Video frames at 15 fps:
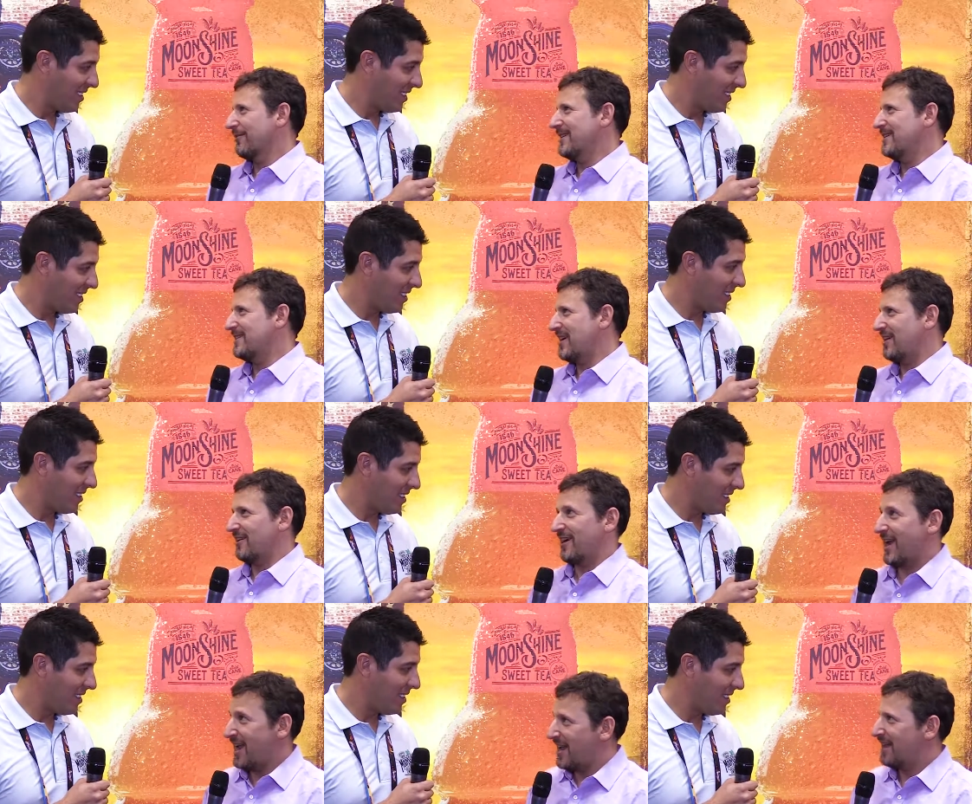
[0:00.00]

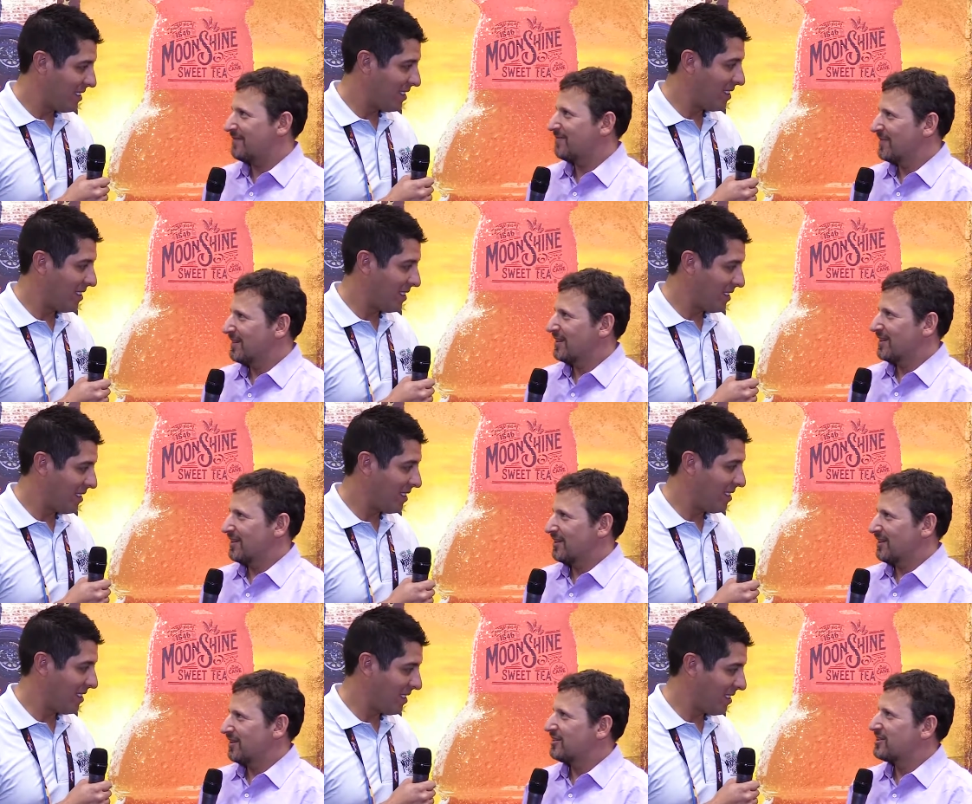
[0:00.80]
Speaker 1: retailer, hey,
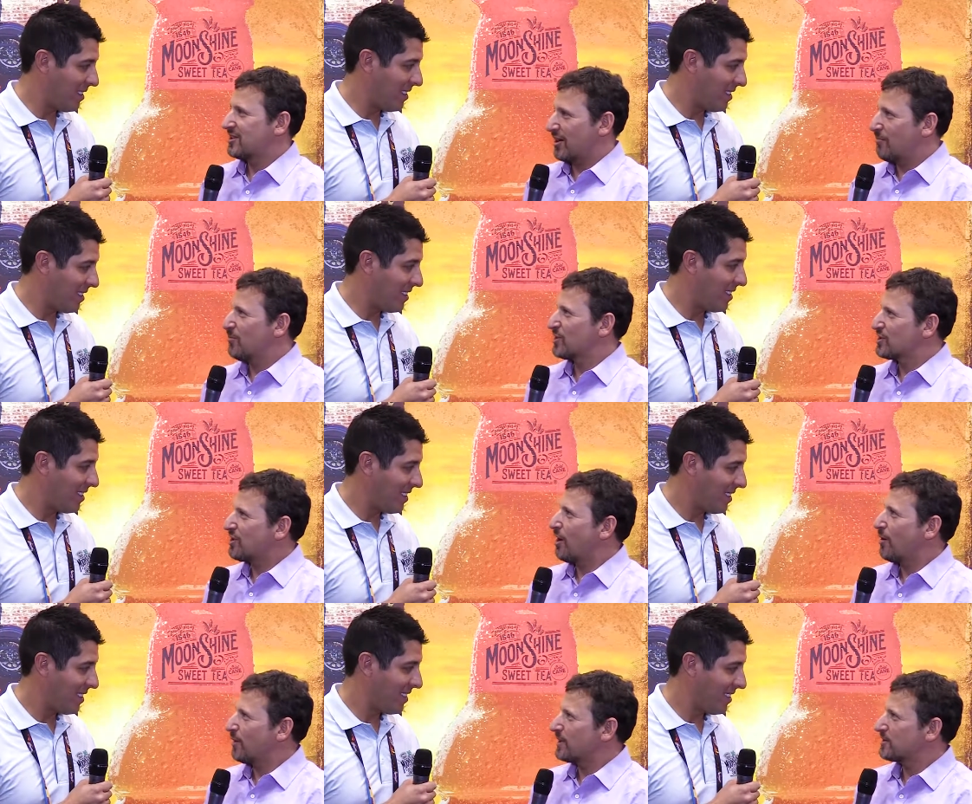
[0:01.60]
someone's
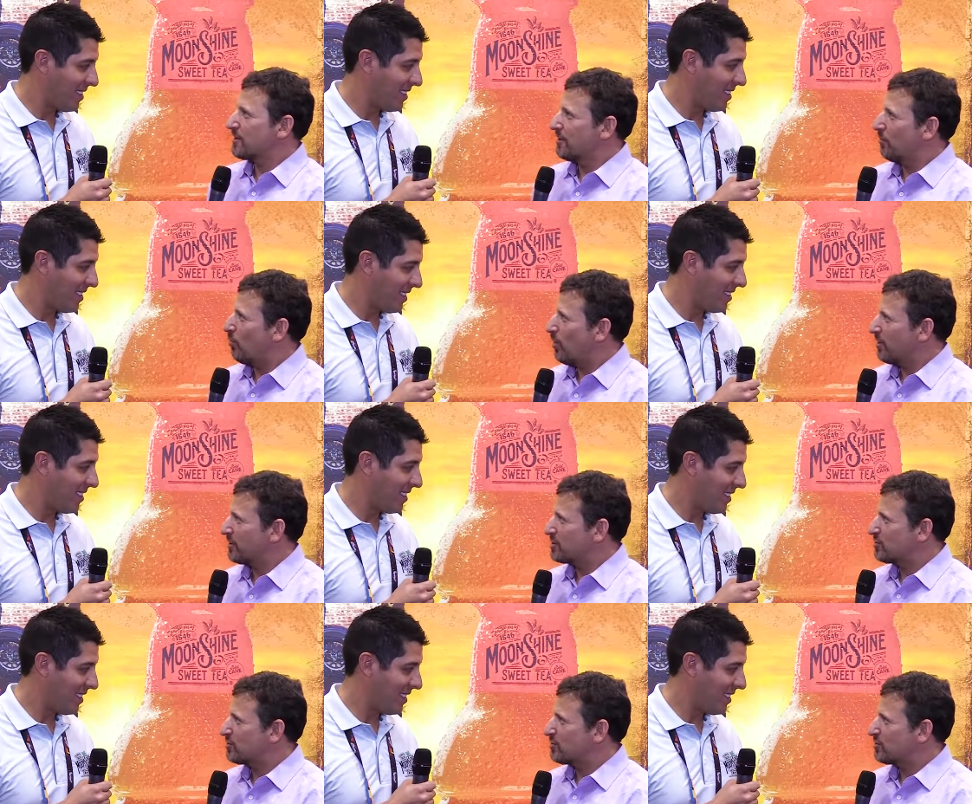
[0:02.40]
always going to want a